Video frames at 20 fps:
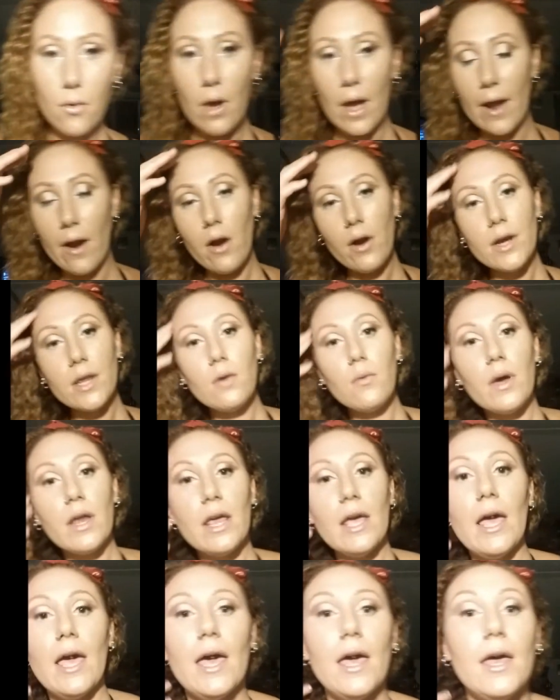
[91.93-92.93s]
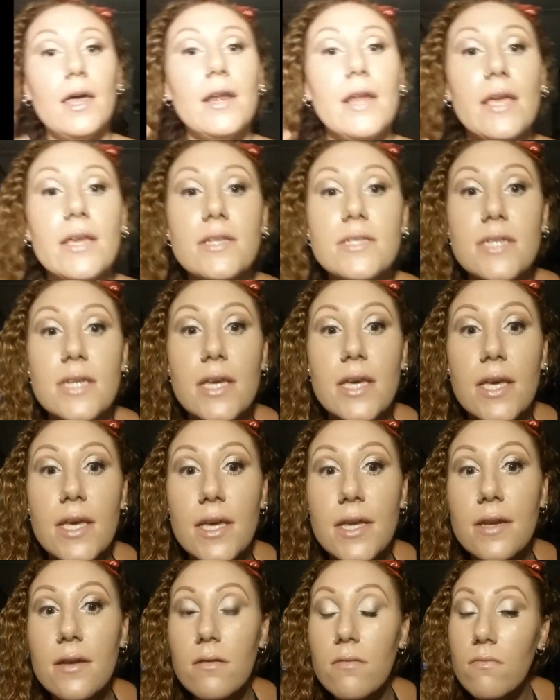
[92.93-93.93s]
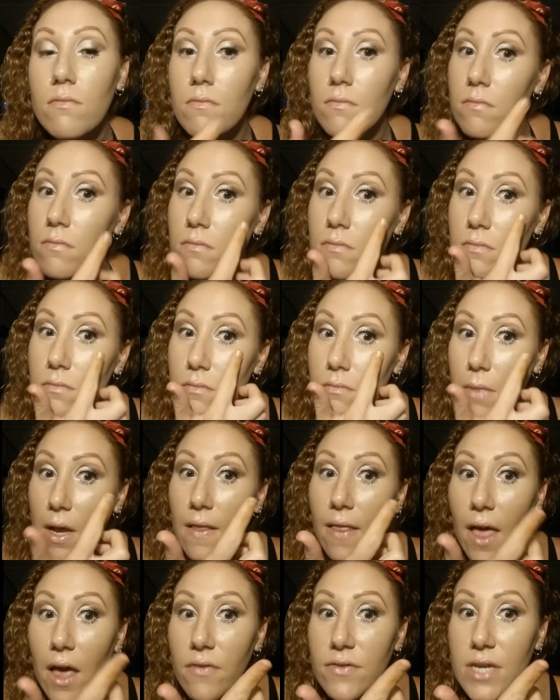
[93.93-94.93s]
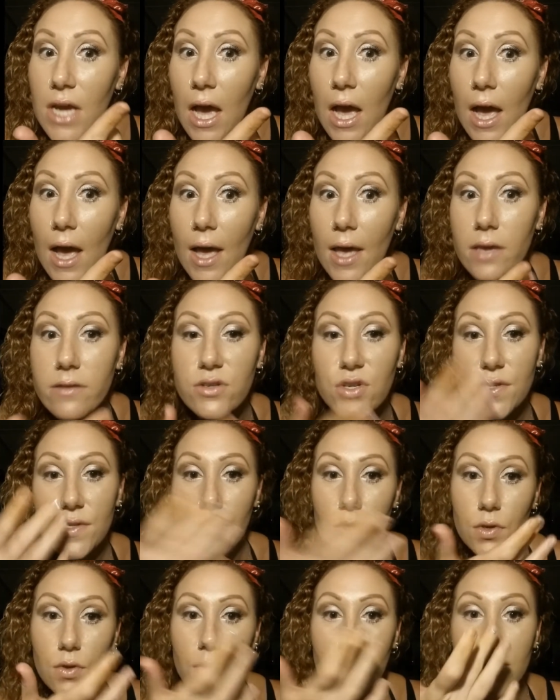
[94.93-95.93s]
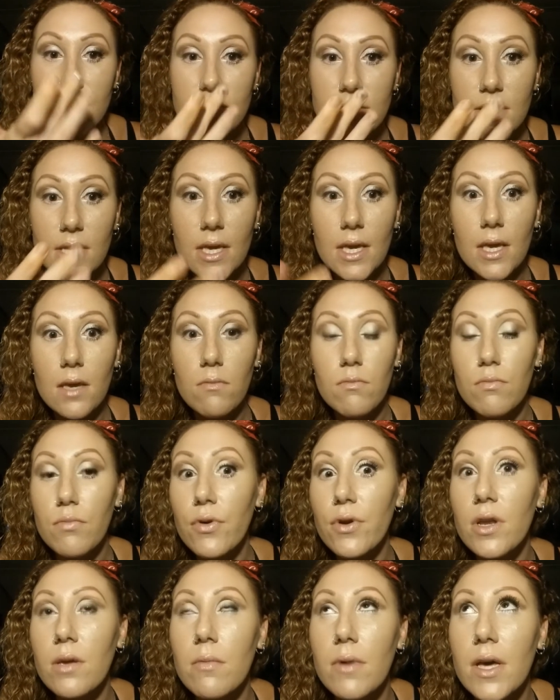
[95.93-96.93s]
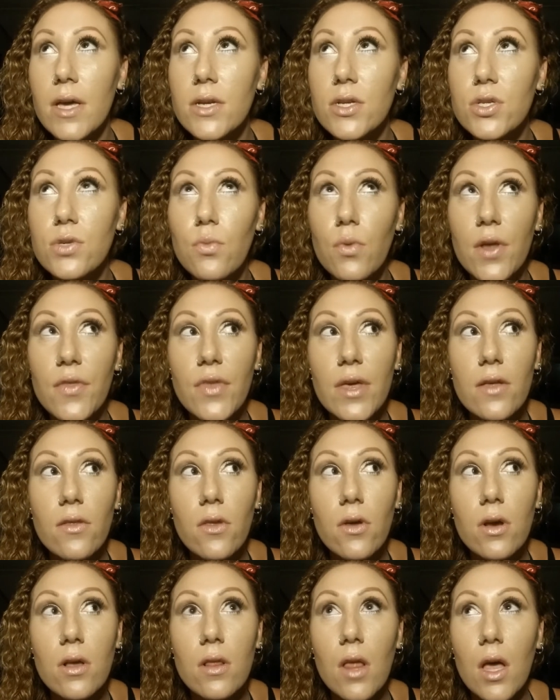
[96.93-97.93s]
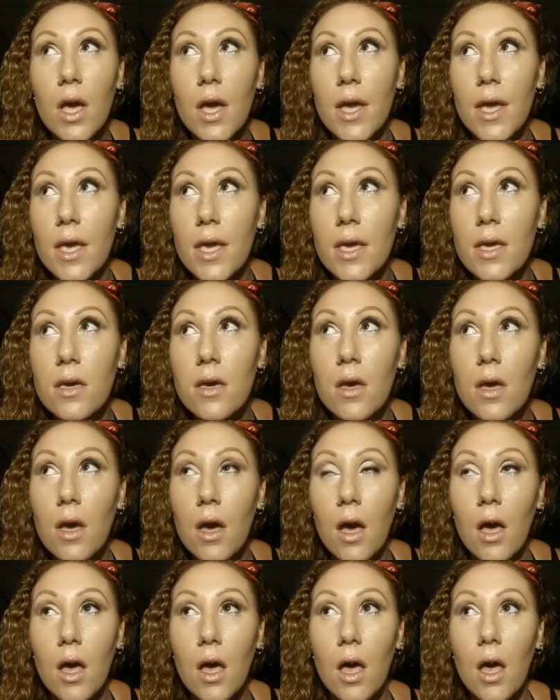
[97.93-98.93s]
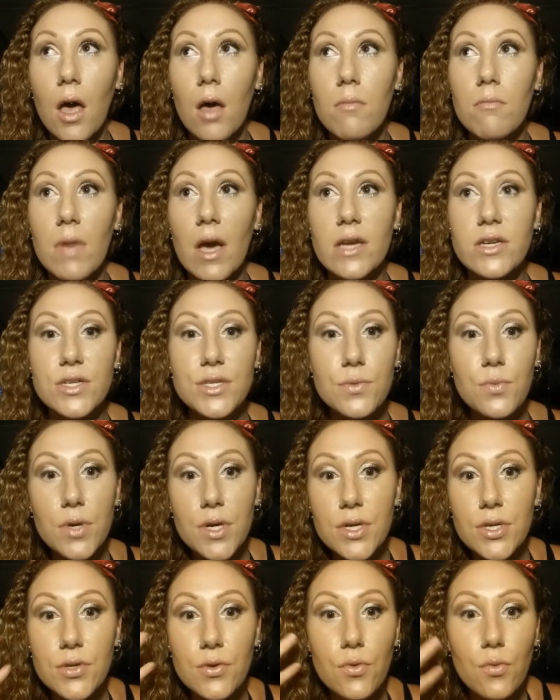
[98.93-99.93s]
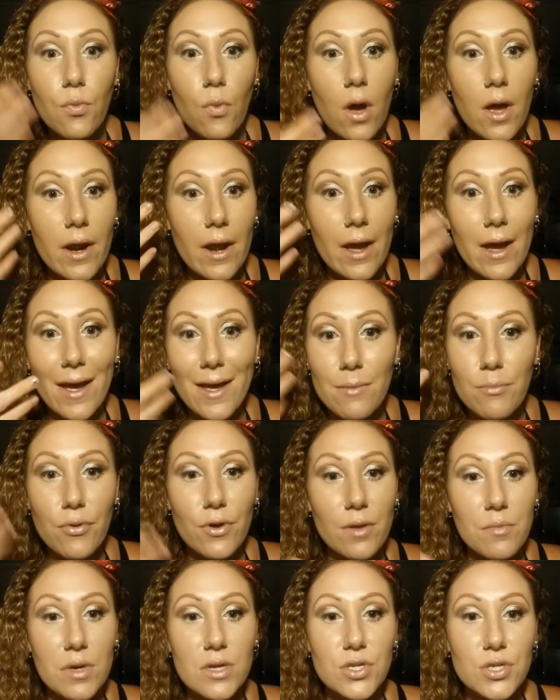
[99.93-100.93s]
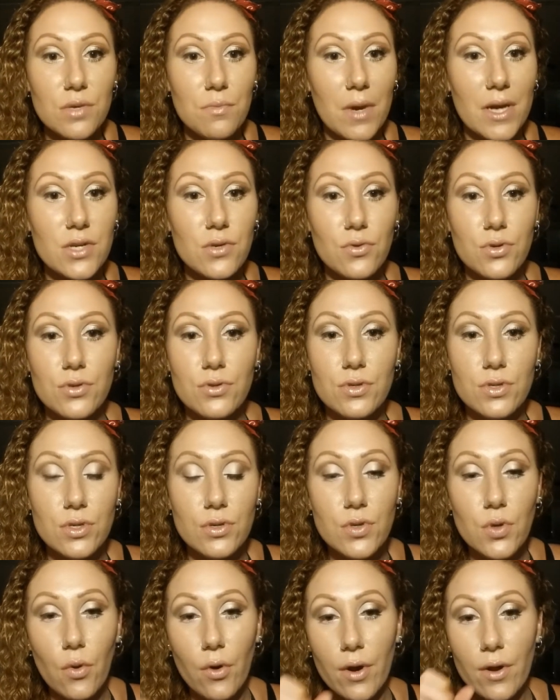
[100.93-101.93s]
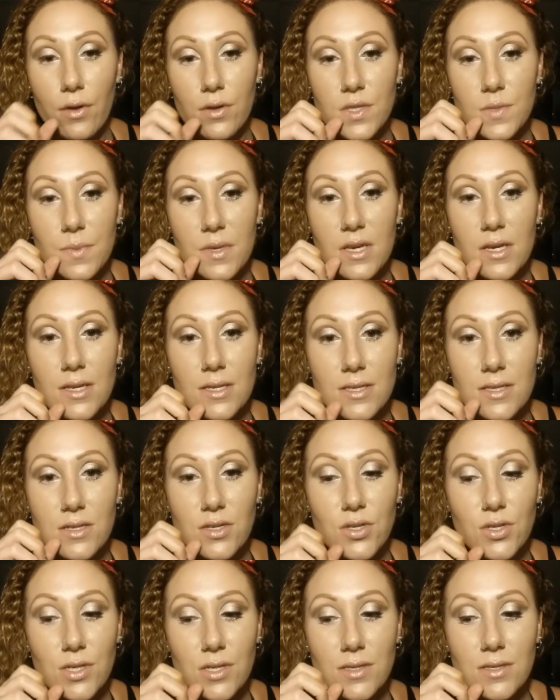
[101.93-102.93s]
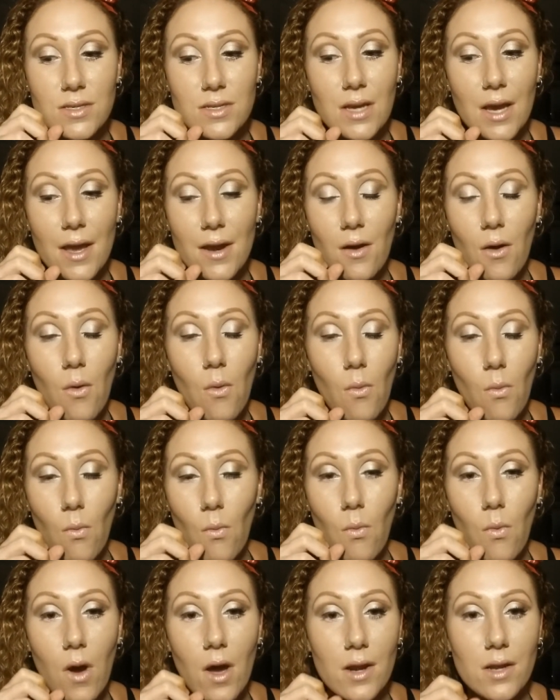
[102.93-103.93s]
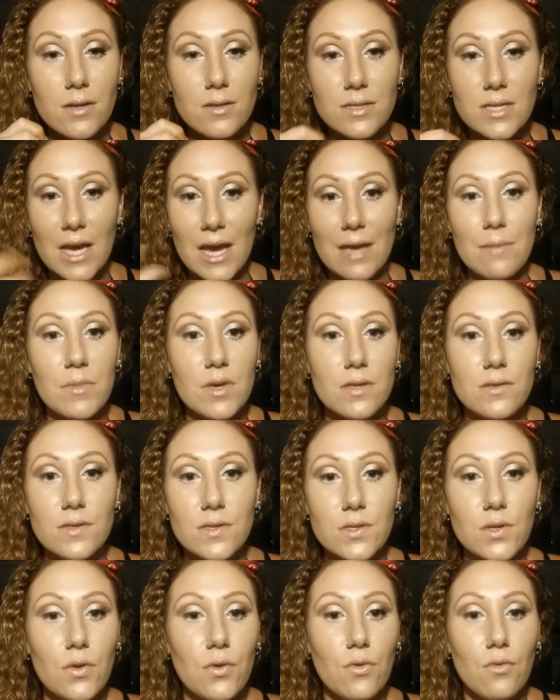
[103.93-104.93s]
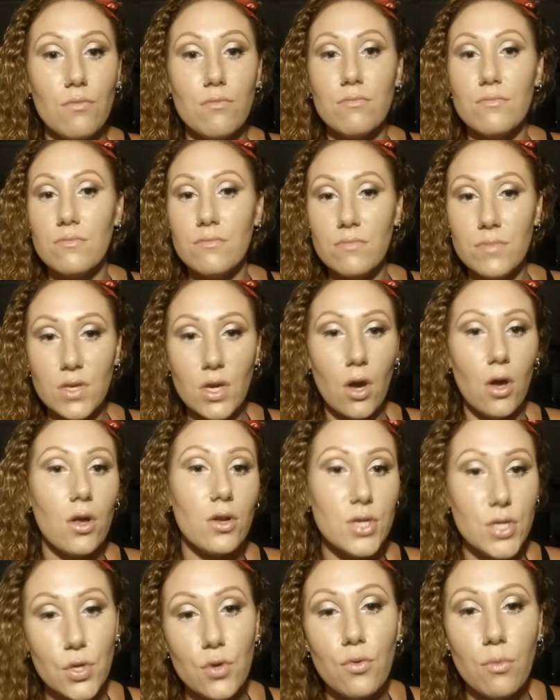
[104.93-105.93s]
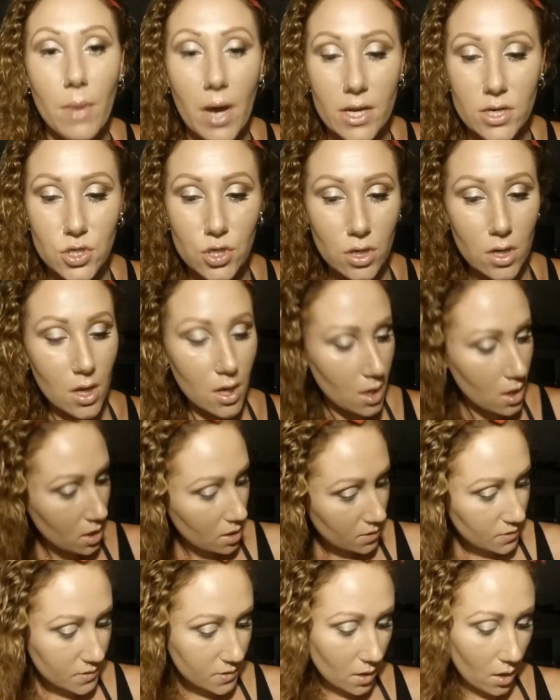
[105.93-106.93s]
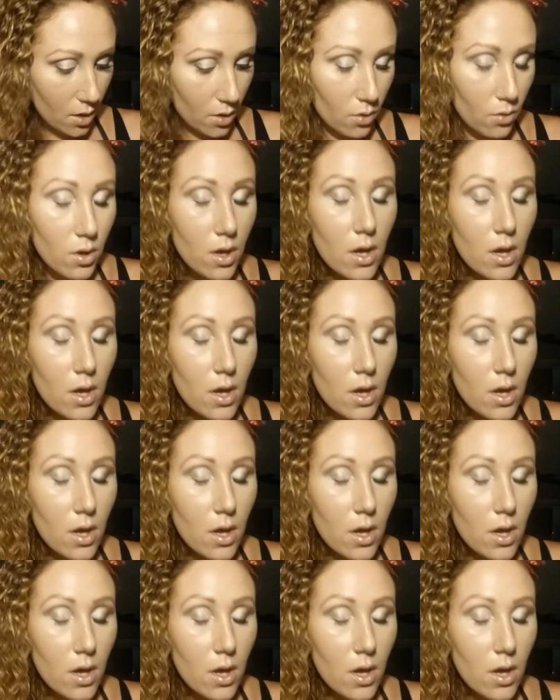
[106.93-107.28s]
I already went ahead and did my left eye just so you could see pretty much what they look like. I just want to do one eye pretty much in my tutorials because it's just, I don't want to time consume y'all too much. So